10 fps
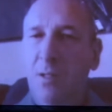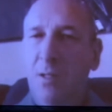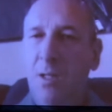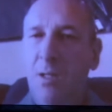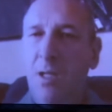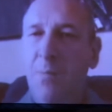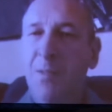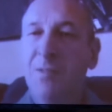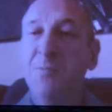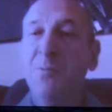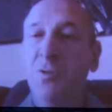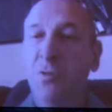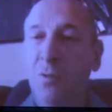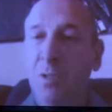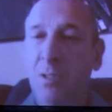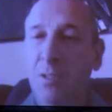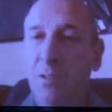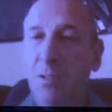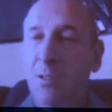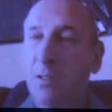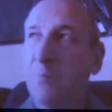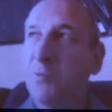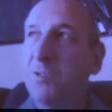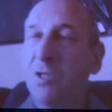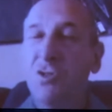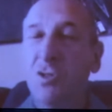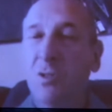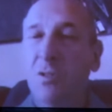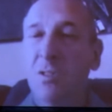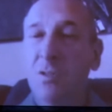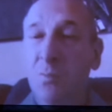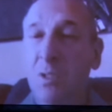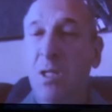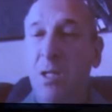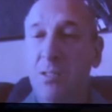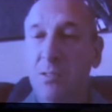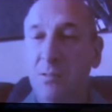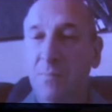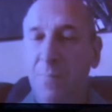and emancipatory potential is realized.